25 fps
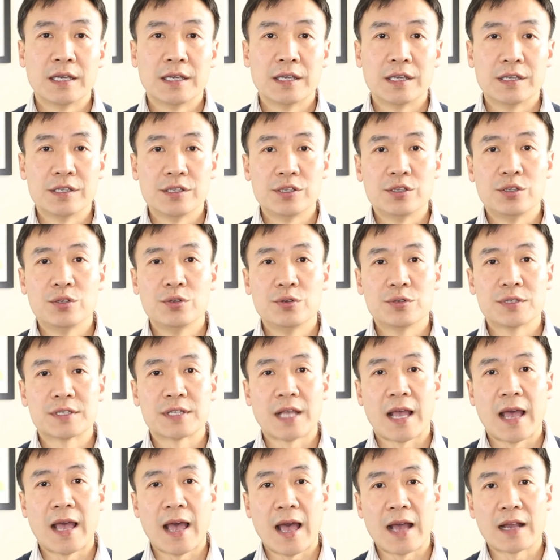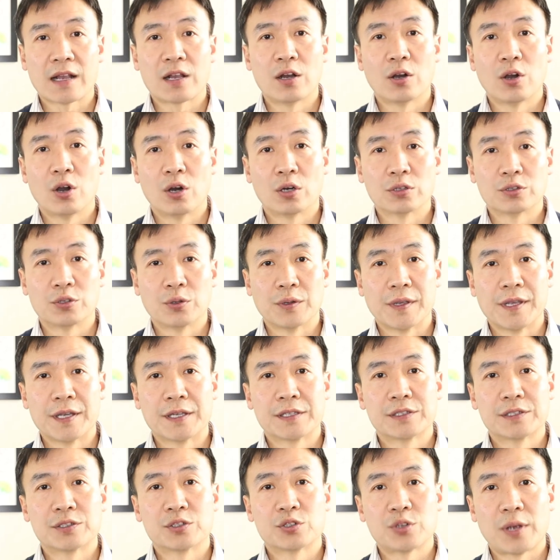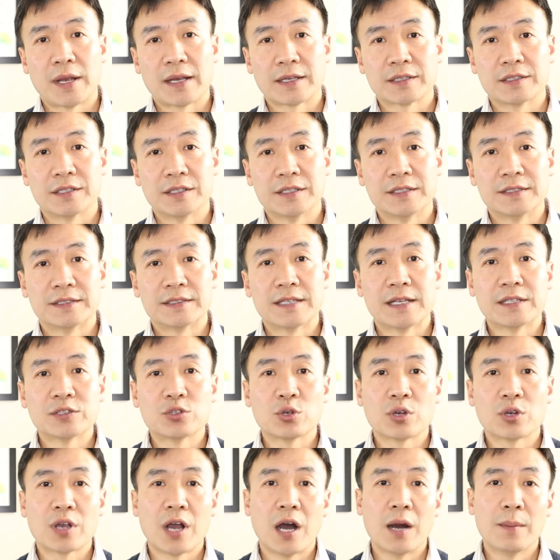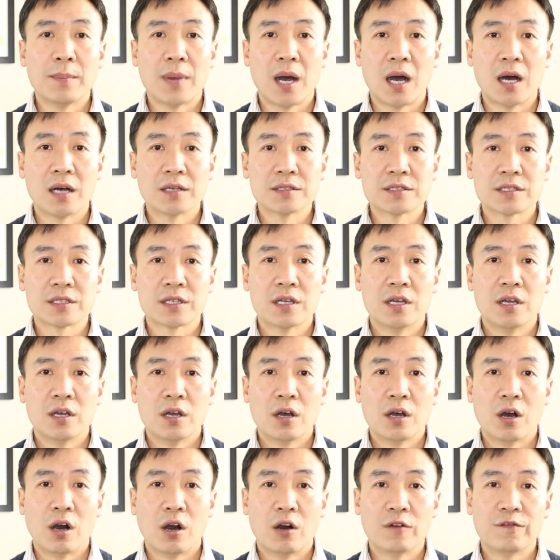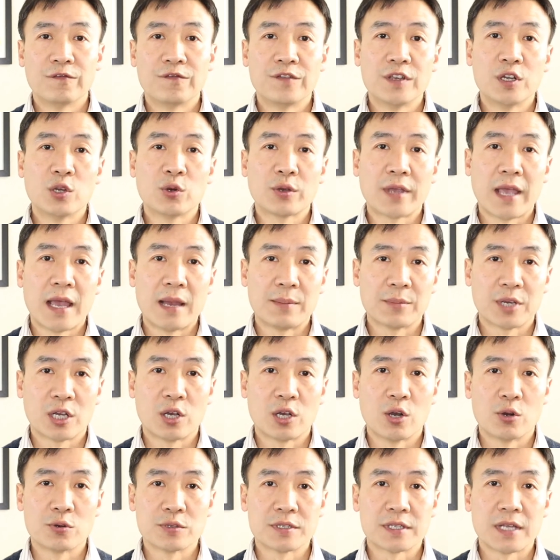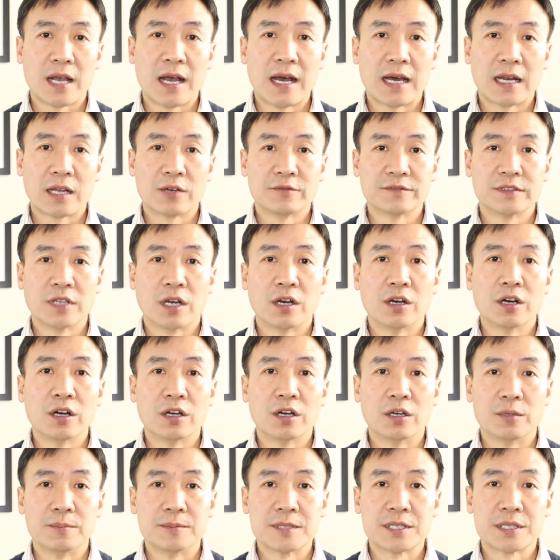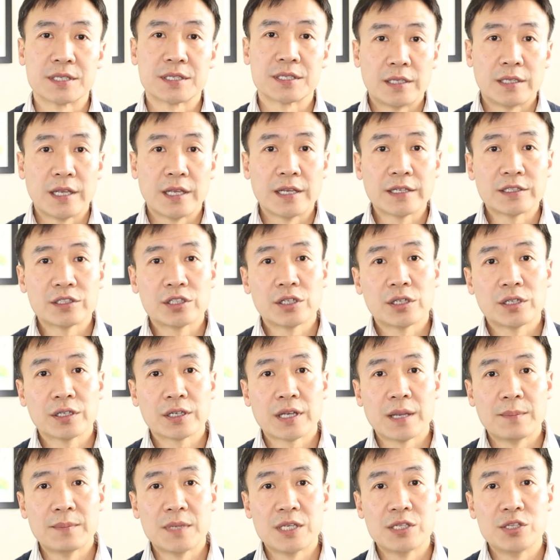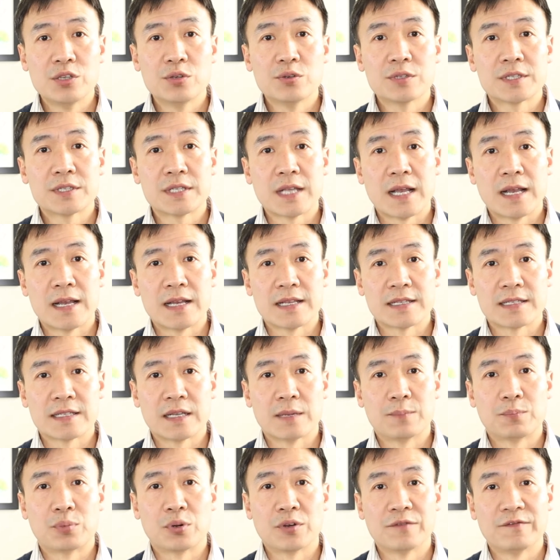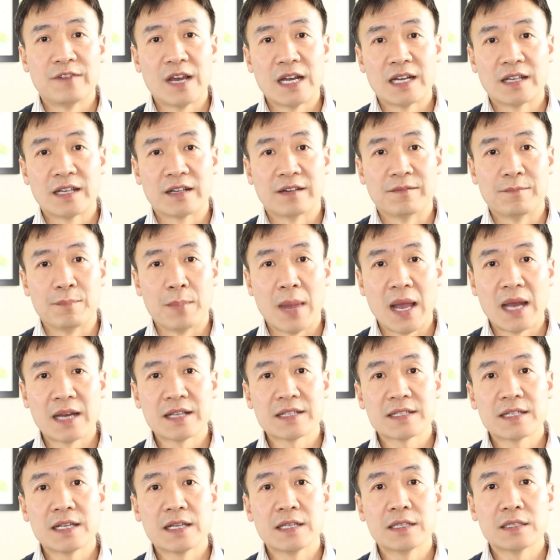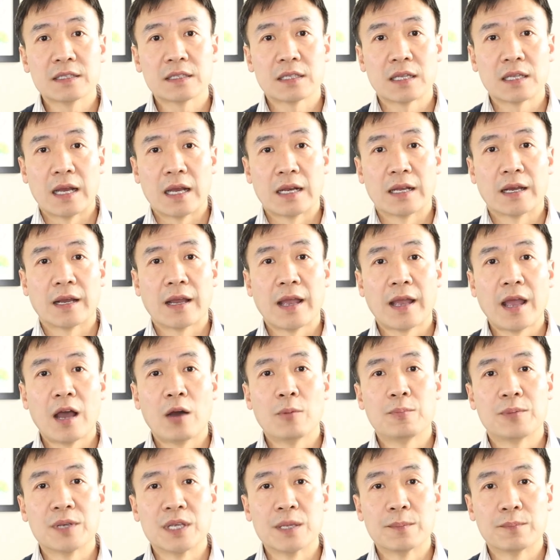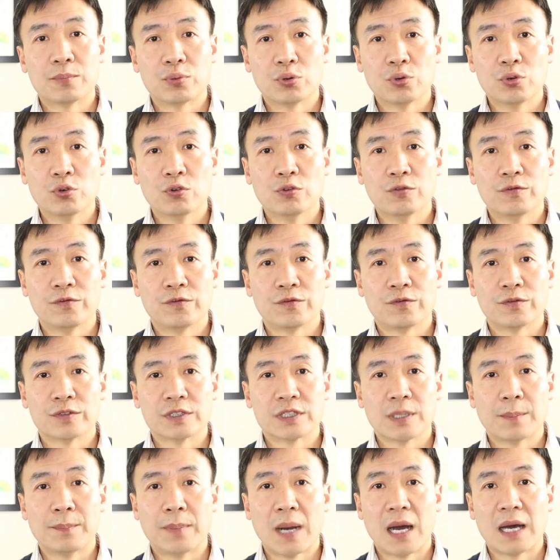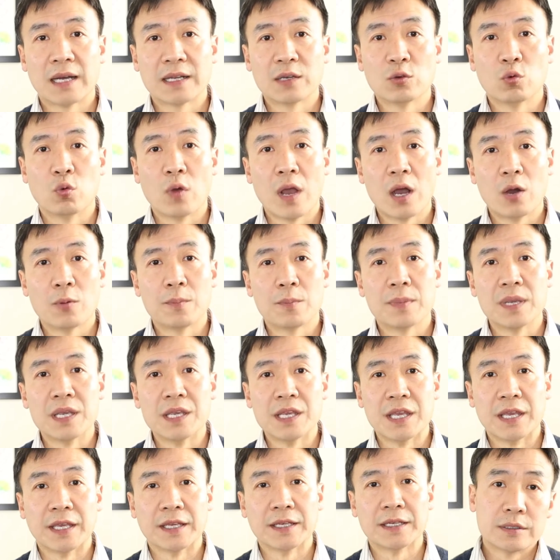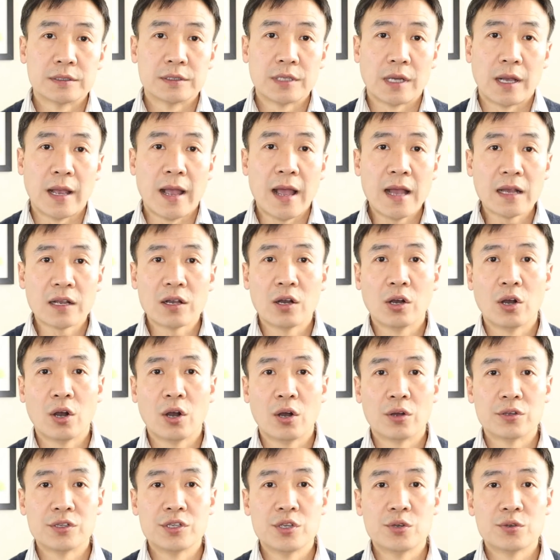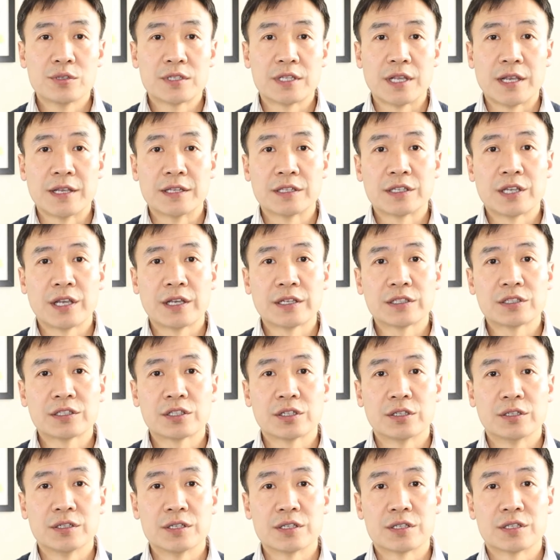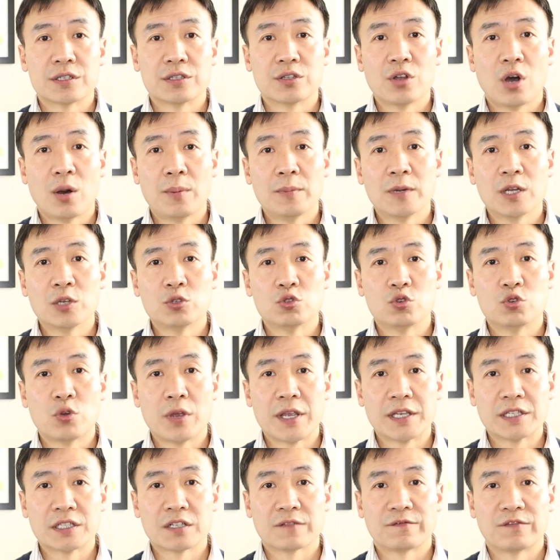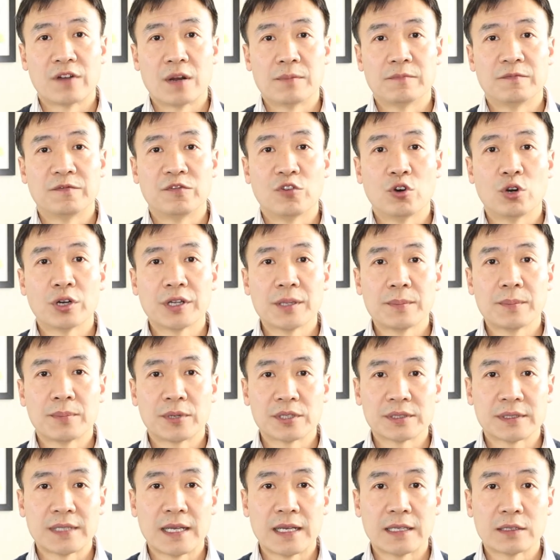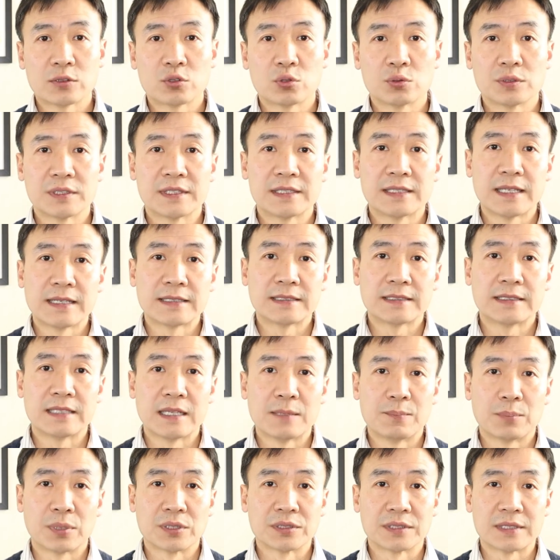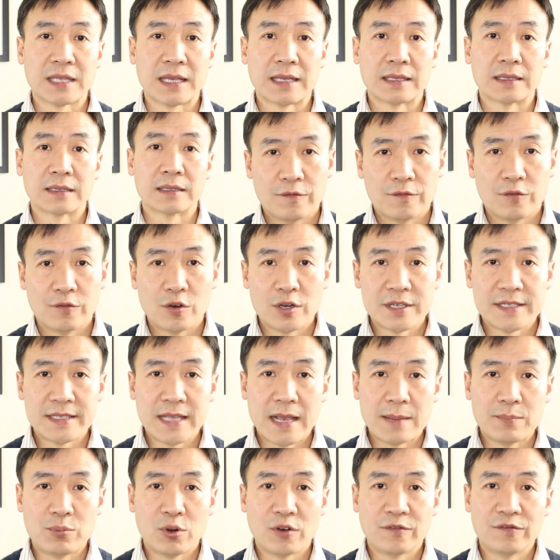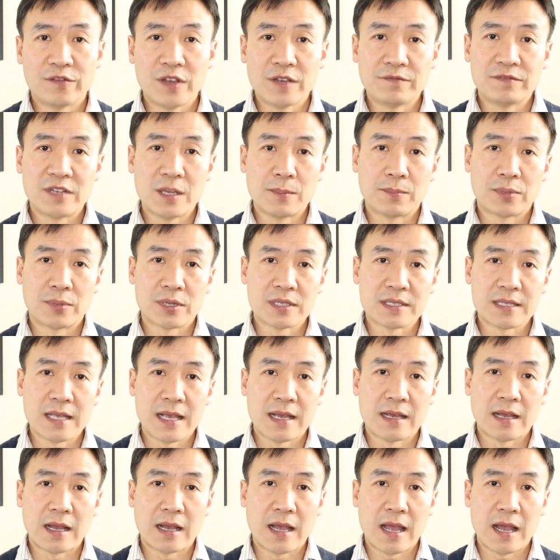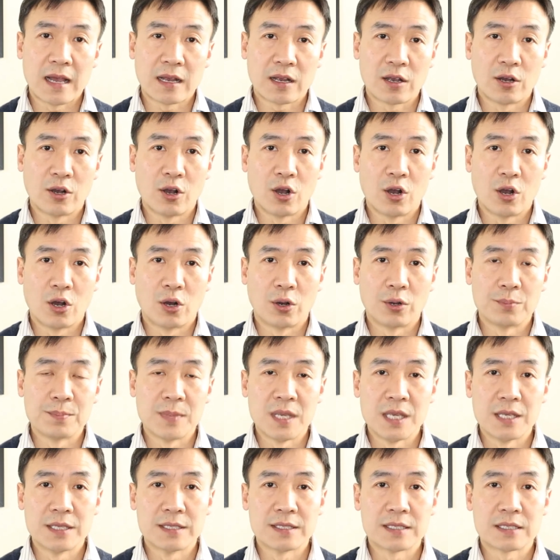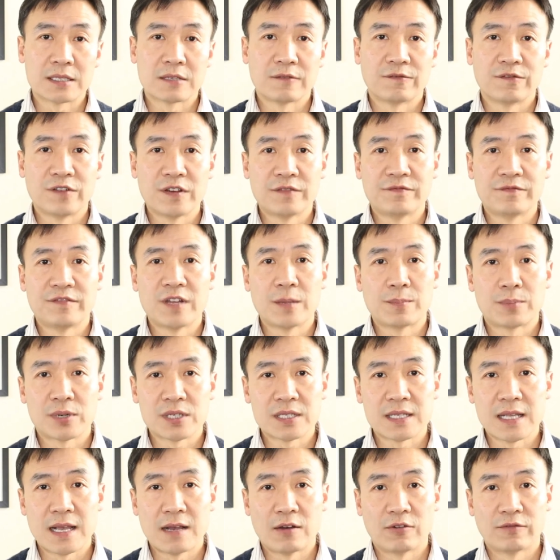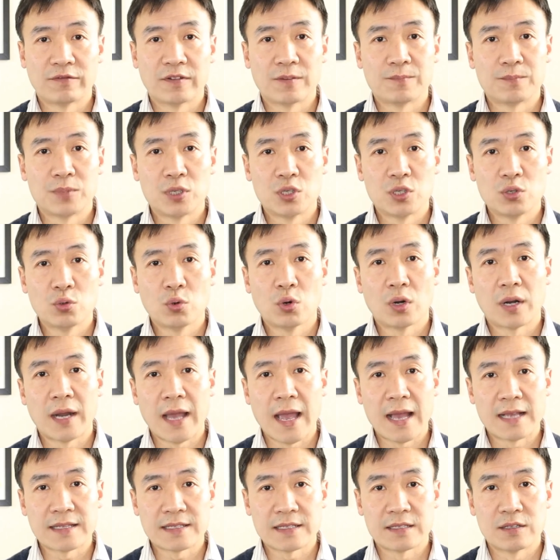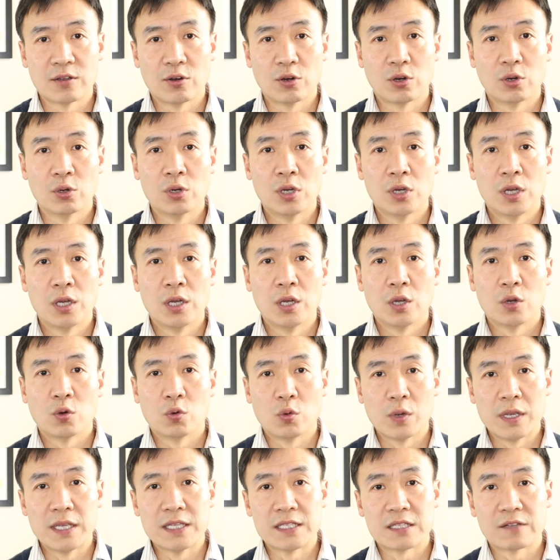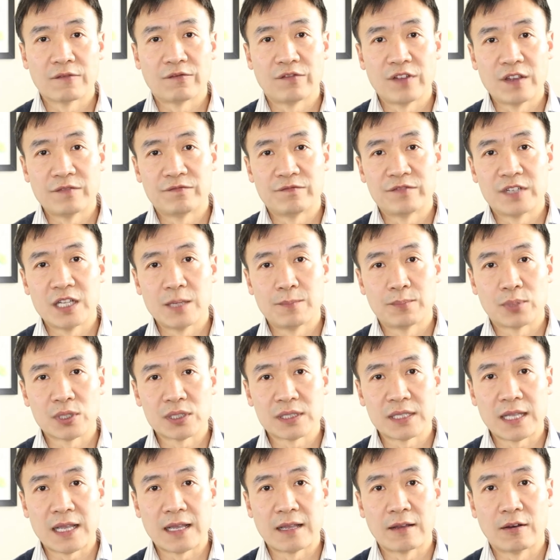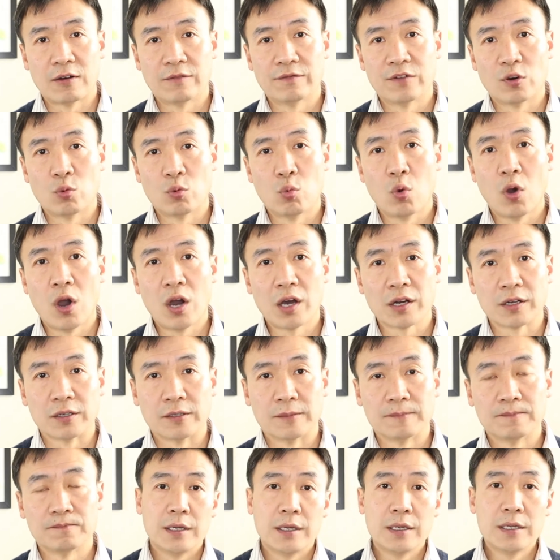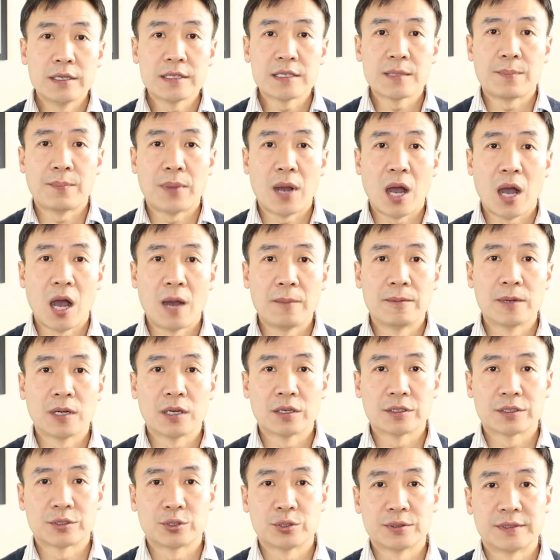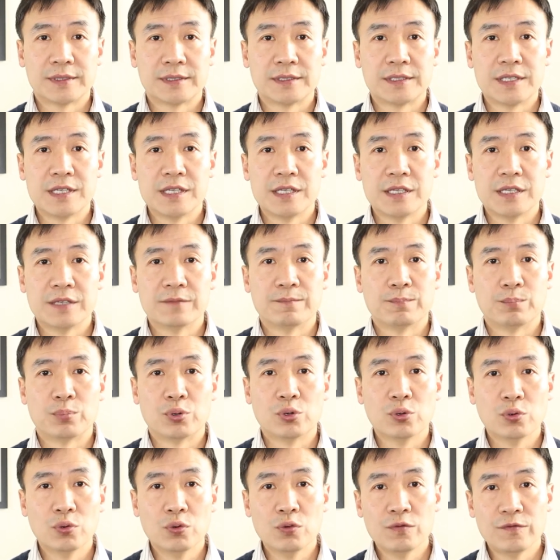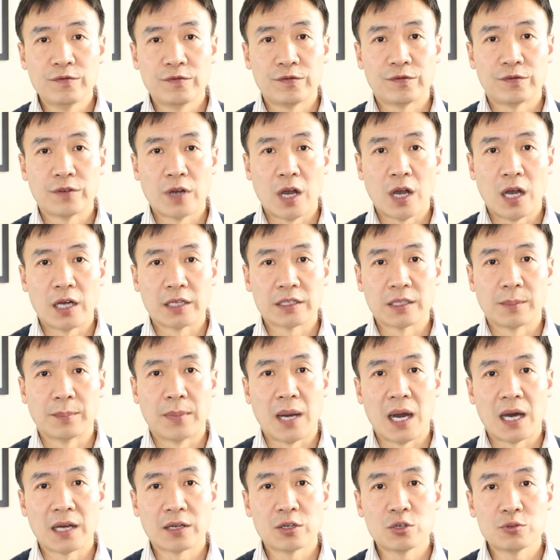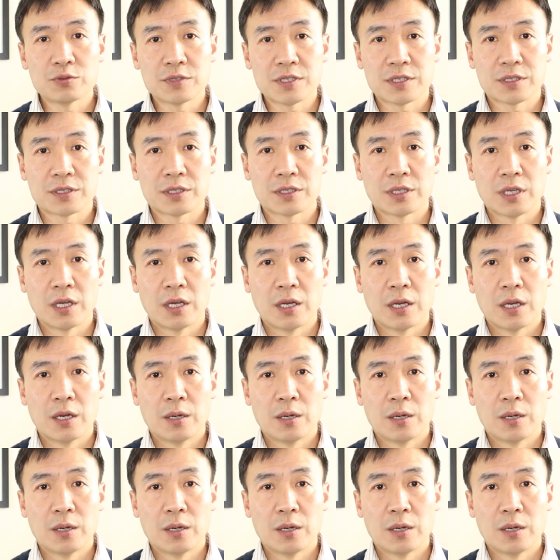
It uses alcohol to extract the essential compounds or phytochemicals out of the herbs. Tincture can be used as a preventative medicine and help improve the body well-being. The alcohol used in tincture is normally range from 40% to 60%. For example, 50% alcohol means 50% of a pure ethanol with 50% of a water. It is popular to see proof on the bottles.